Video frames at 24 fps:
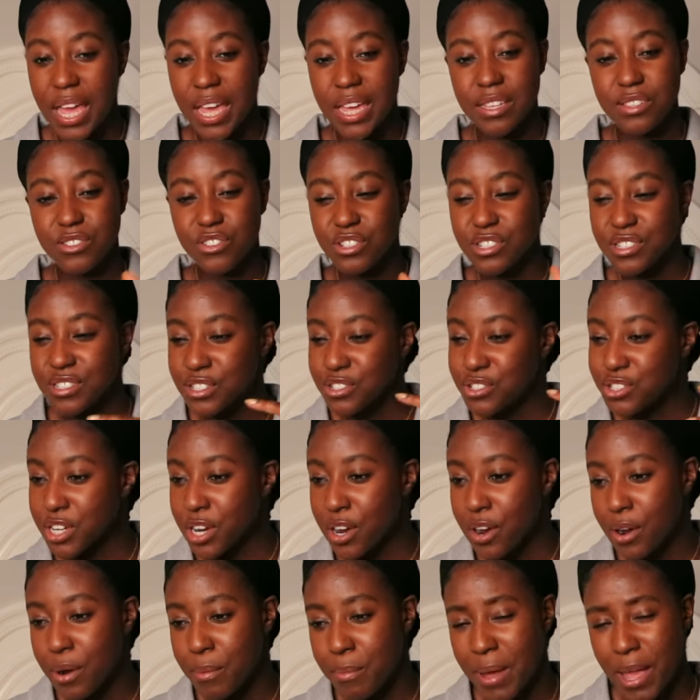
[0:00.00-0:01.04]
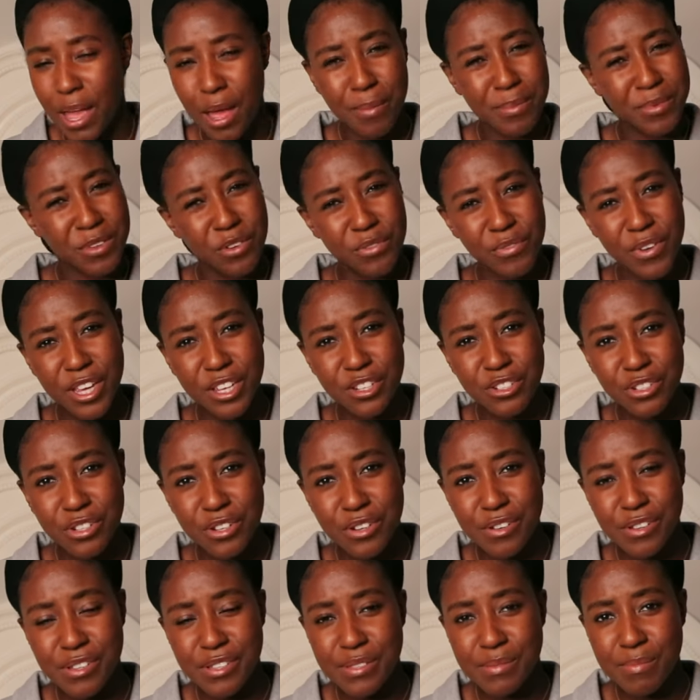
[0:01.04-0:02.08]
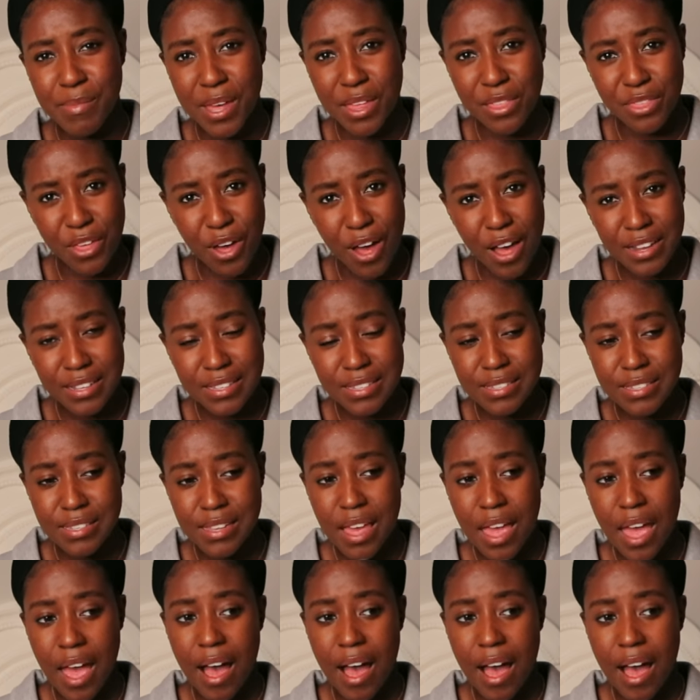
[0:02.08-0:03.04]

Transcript: is just to share my observations, my thoughts,